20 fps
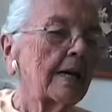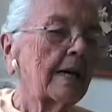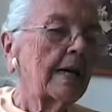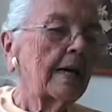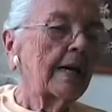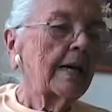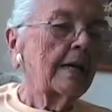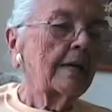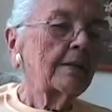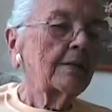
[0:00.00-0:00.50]

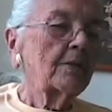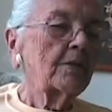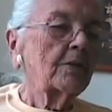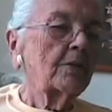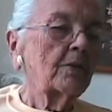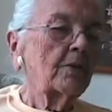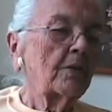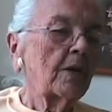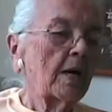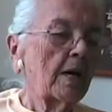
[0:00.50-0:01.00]
I
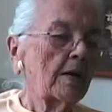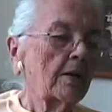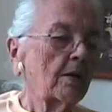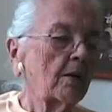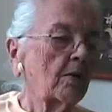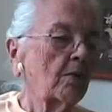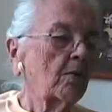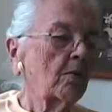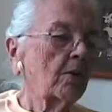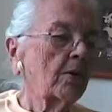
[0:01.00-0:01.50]
do not
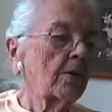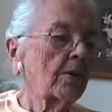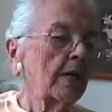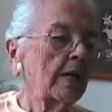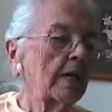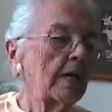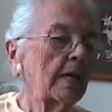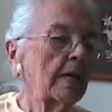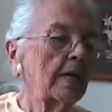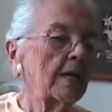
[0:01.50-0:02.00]
know where
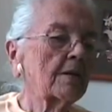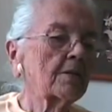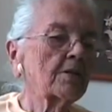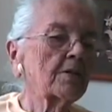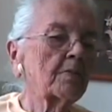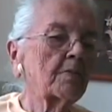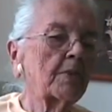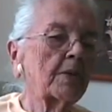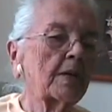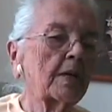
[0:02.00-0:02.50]
that
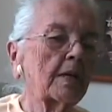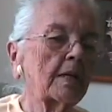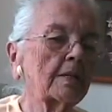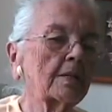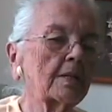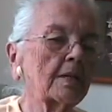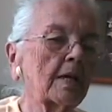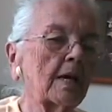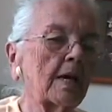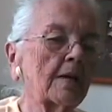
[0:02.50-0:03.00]
is, but
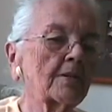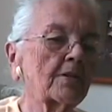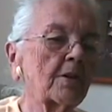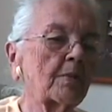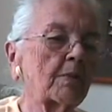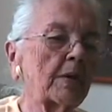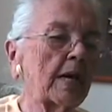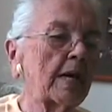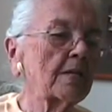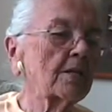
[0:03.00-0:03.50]
it's got
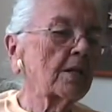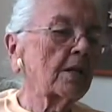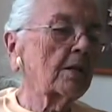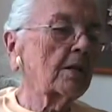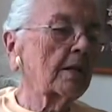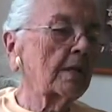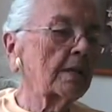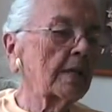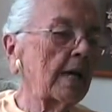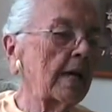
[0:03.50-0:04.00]
some nice
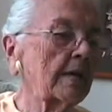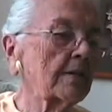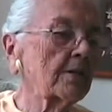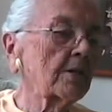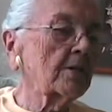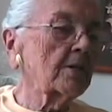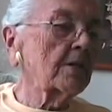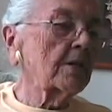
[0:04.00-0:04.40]
looking houses